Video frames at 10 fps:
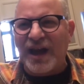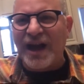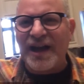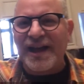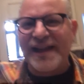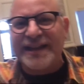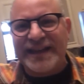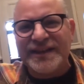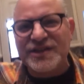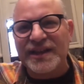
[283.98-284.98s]

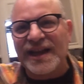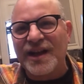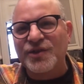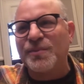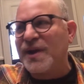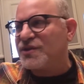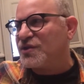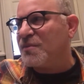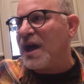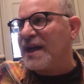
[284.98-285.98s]
it easily
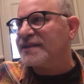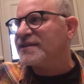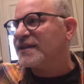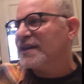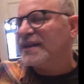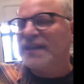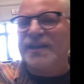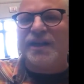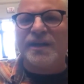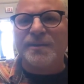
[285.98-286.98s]
occupies the mind.
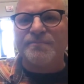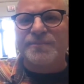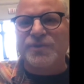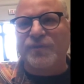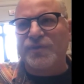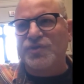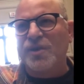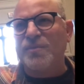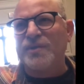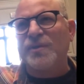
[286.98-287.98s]

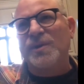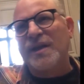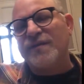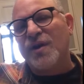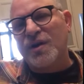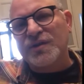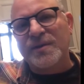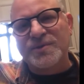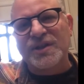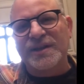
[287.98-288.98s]
So for someone that would have
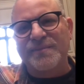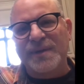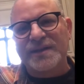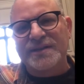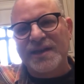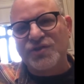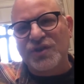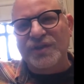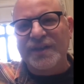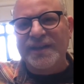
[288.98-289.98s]
a hard time sitting in
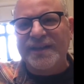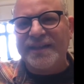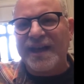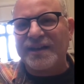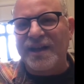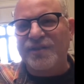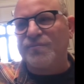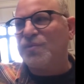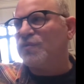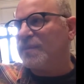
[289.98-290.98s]
meditation,
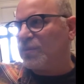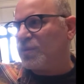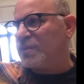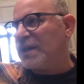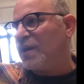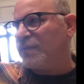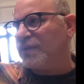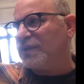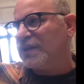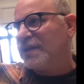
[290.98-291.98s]
that kind of movement would
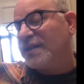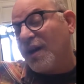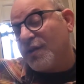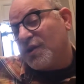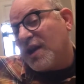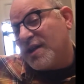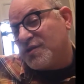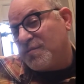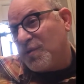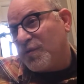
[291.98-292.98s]
be helpful.
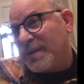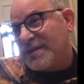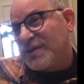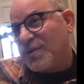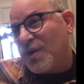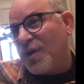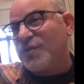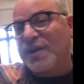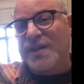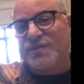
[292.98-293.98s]
Other kinds of movements,
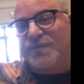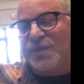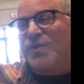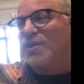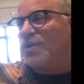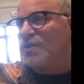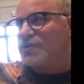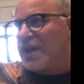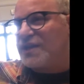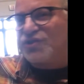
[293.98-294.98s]
so other kinds of
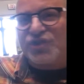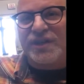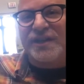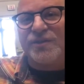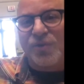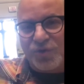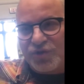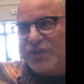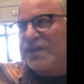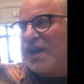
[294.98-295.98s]
yoga or Tai
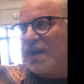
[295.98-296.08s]
Chi or